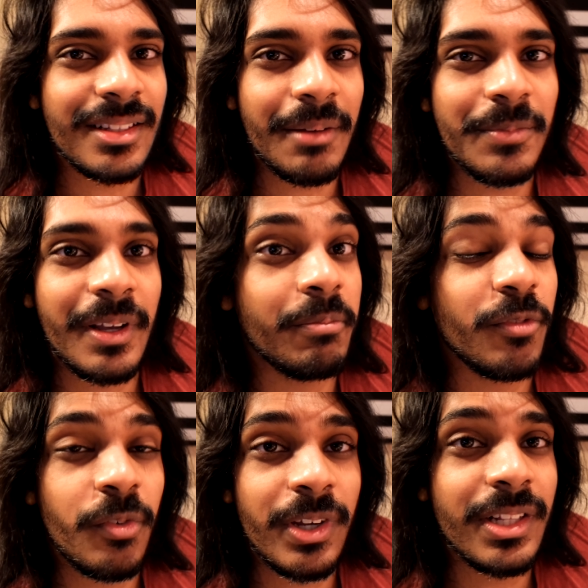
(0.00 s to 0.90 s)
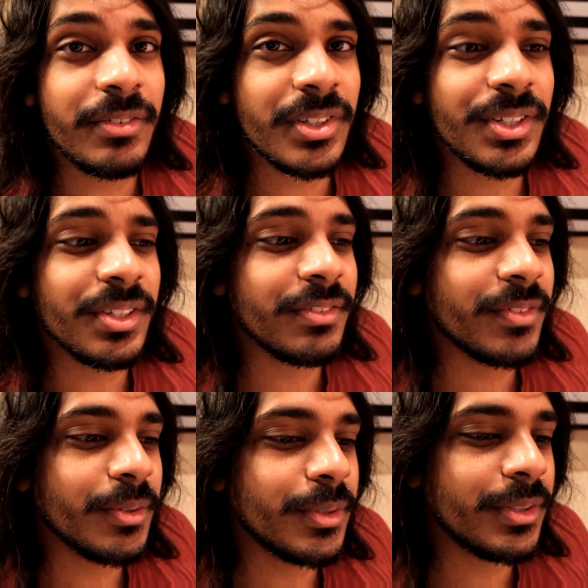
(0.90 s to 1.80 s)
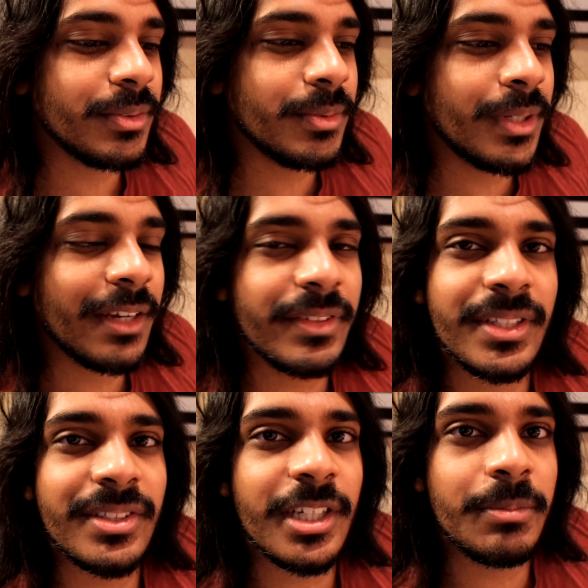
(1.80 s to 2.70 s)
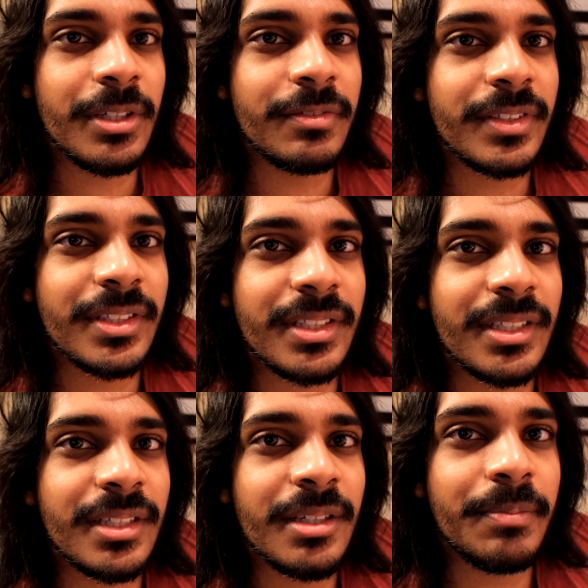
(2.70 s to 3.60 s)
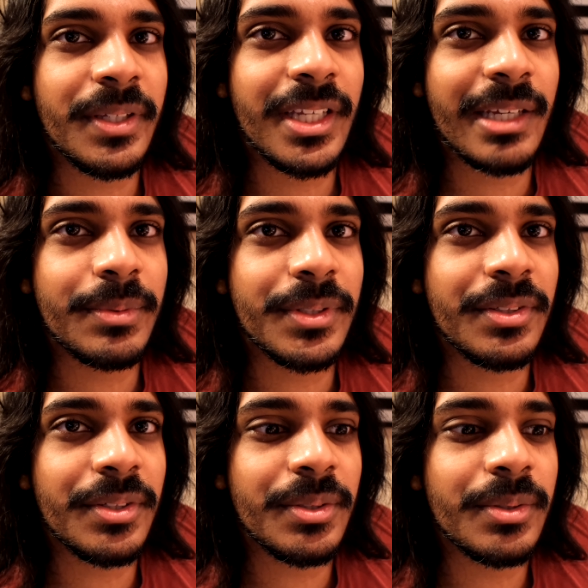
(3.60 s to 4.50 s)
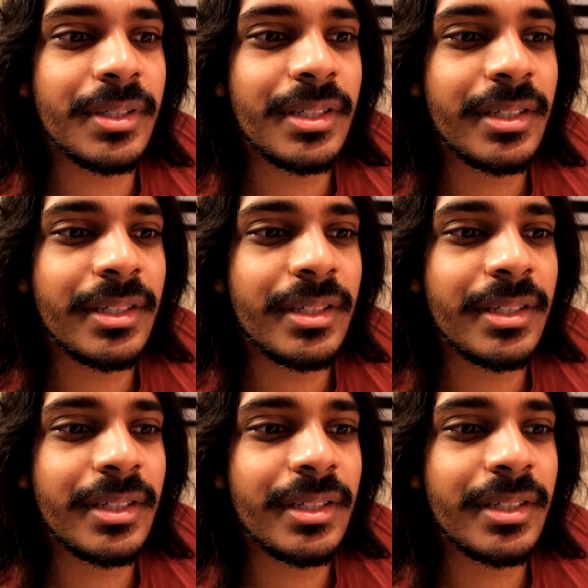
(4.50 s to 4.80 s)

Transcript: I'm, I'm really, really looking forward to having this time off and uh, being able to do